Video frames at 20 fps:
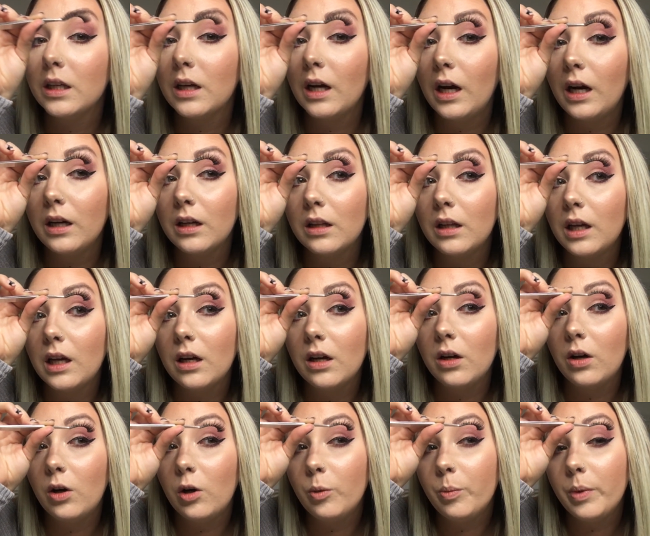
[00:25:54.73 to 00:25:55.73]
kind of like
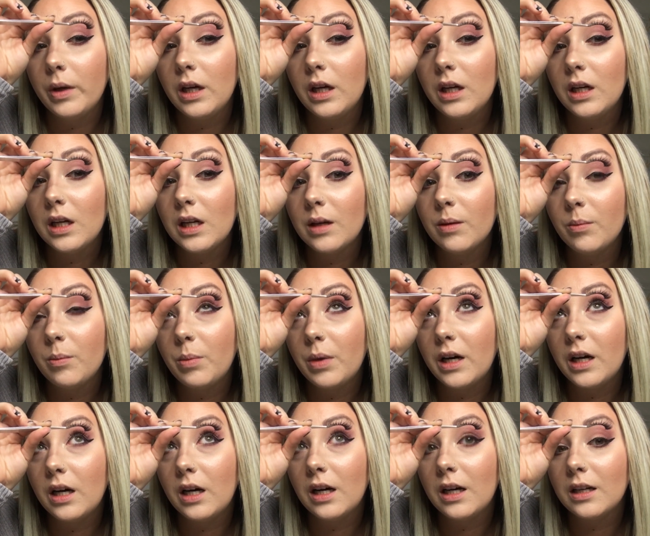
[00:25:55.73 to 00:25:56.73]
open,
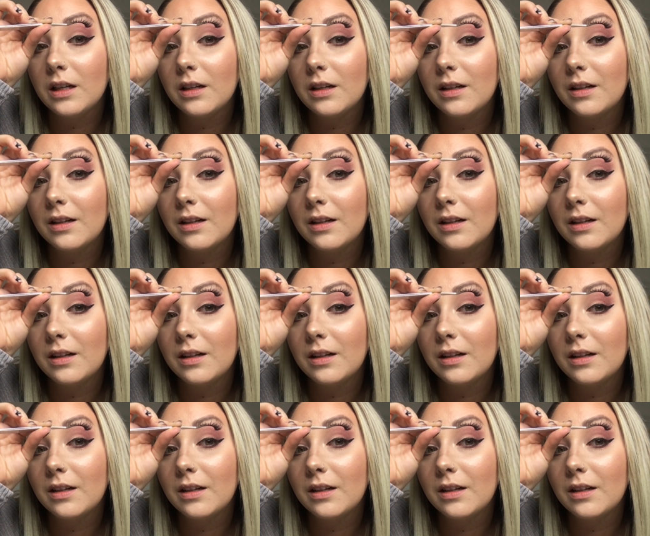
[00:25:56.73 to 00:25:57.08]
but